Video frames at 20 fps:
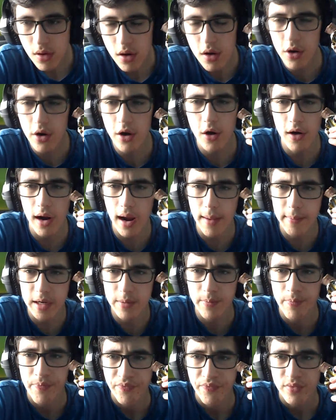no, I
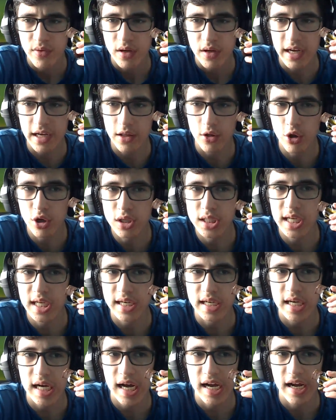mean, it looks
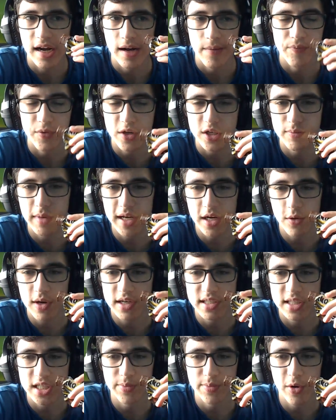like Kaya. There's many
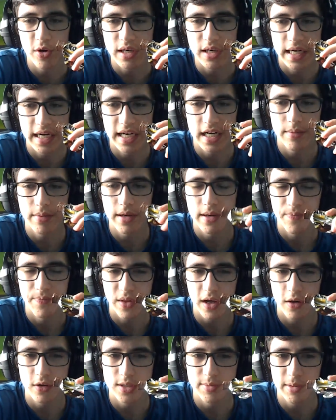ways to spell Kaya, but
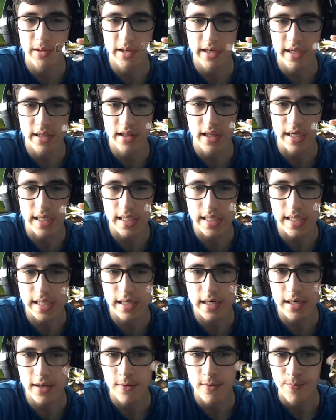I was spelling it like
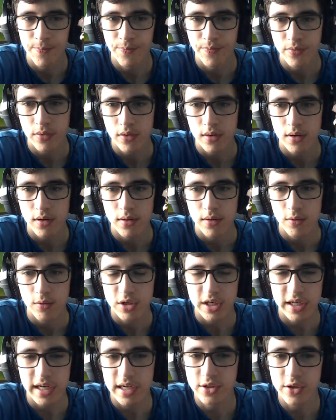Kia,
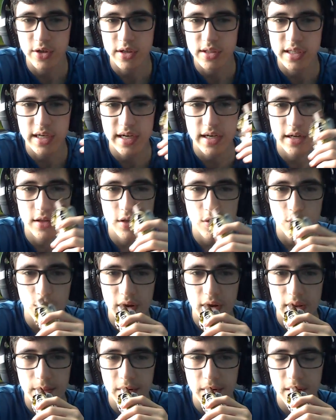which I guess you could say it either
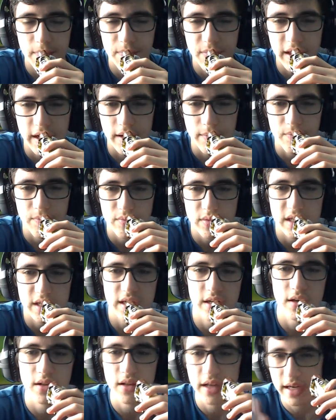way, but like
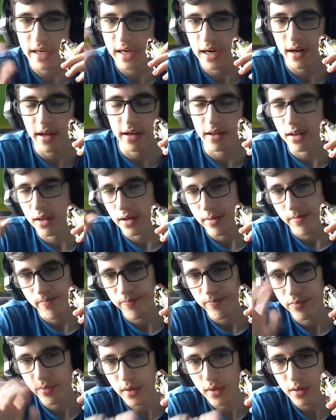Kia, like kind of like the
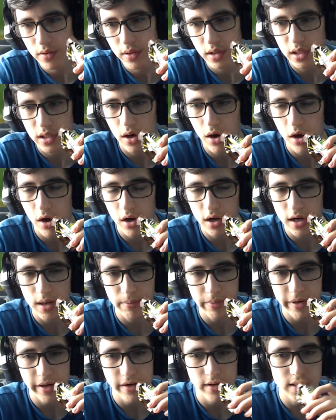car
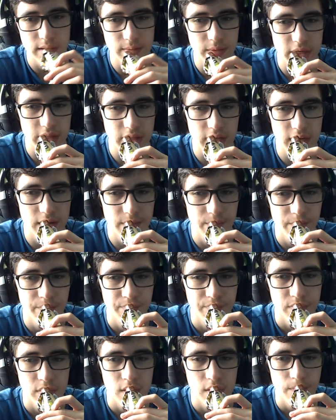company or something like that.
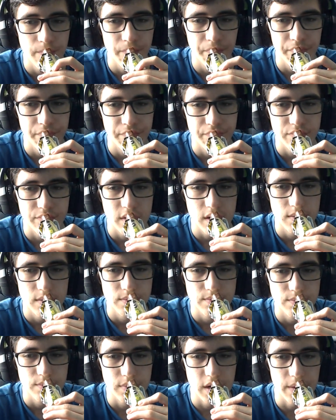
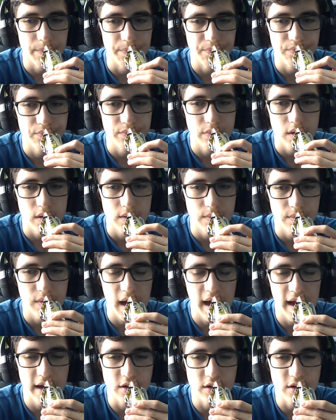But I